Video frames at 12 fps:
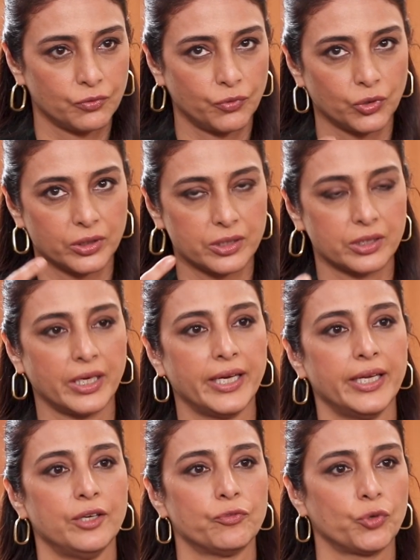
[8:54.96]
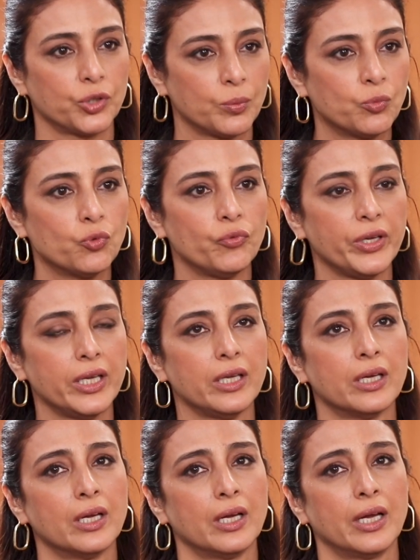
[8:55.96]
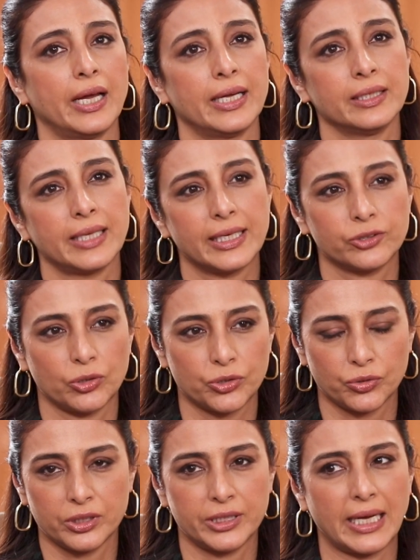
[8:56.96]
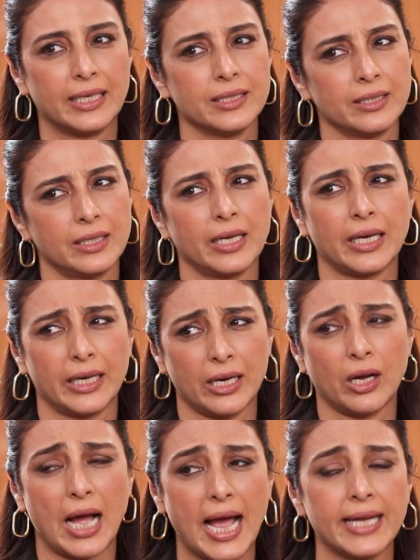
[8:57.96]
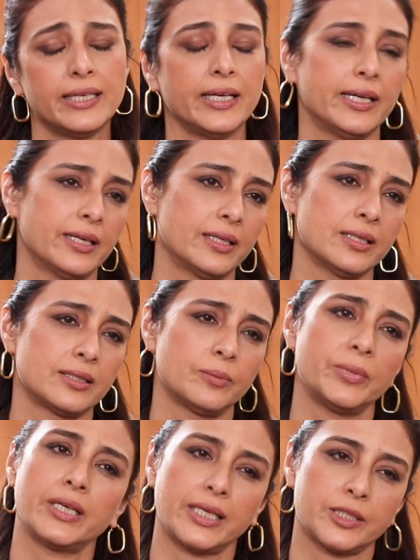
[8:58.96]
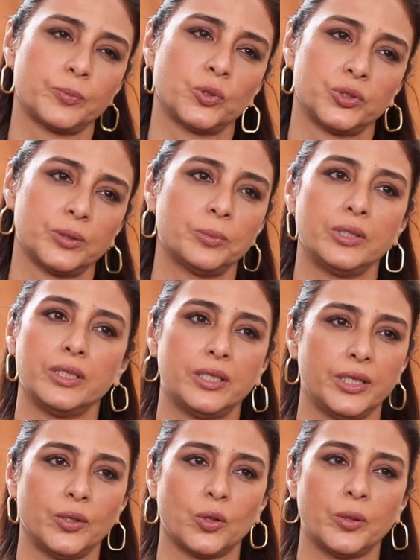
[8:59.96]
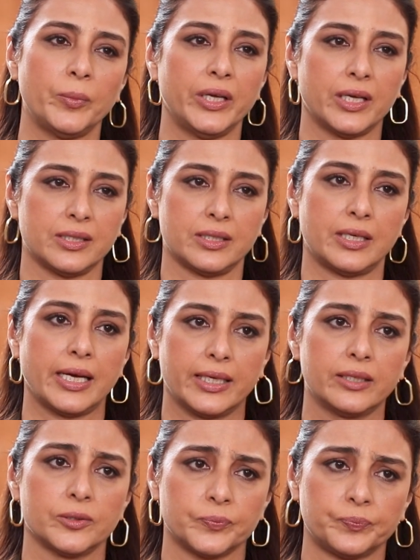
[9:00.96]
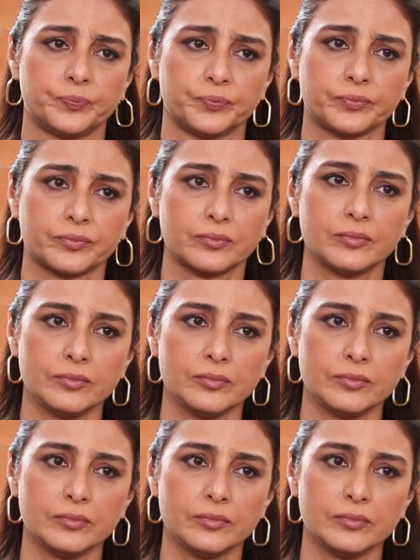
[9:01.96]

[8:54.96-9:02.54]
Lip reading: for the screen, for the movie. And that's also the challenge, and I take it as a big responsibility on me as an actor. You